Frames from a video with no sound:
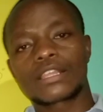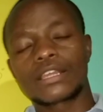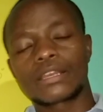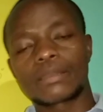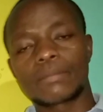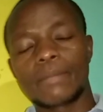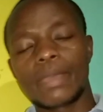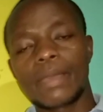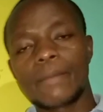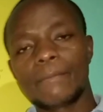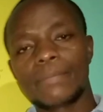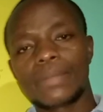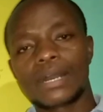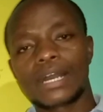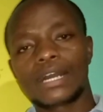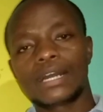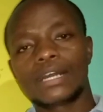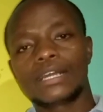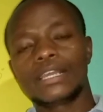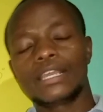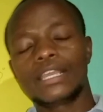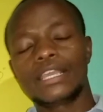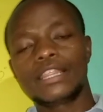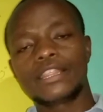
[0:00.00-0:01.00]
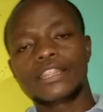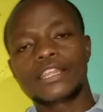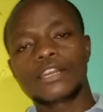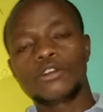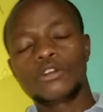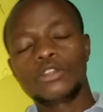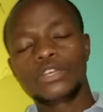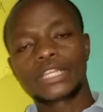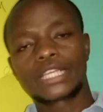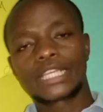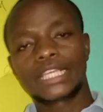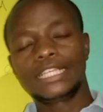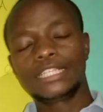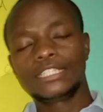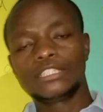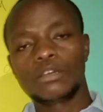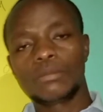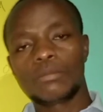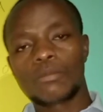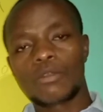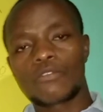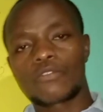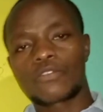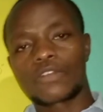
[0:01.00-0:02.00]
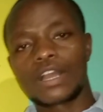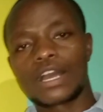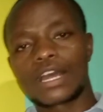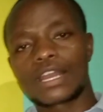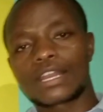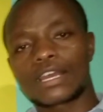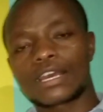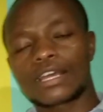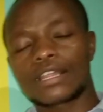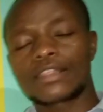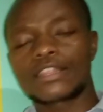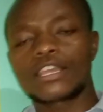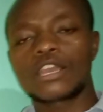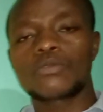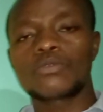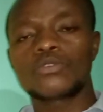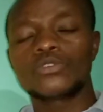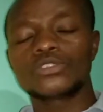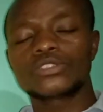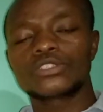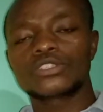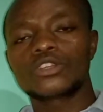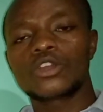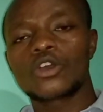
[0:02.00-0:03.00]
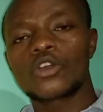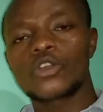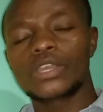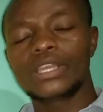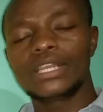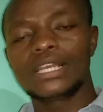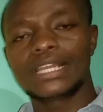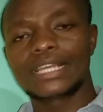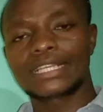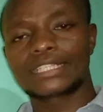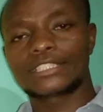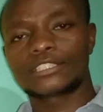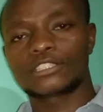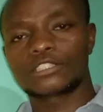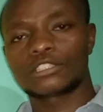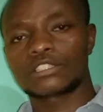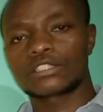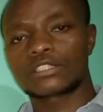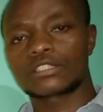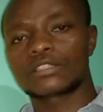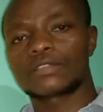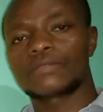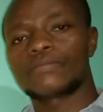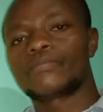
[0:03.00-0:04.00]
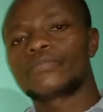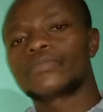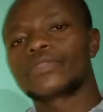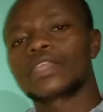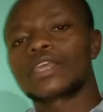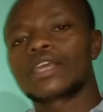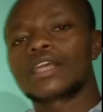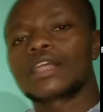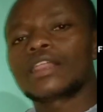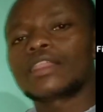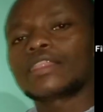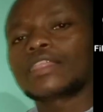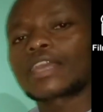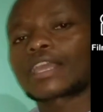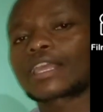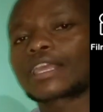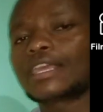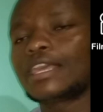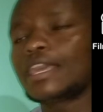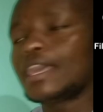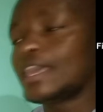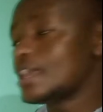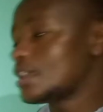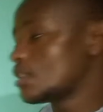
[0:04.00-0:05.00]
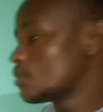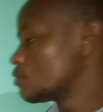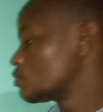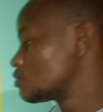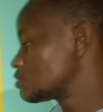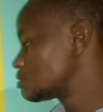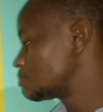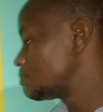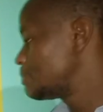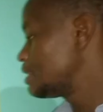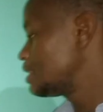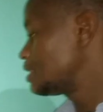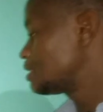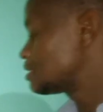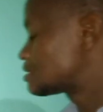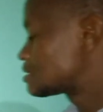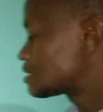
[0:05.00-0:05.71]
remember, in the old kingdom of Ghana, there was no elections. The king was being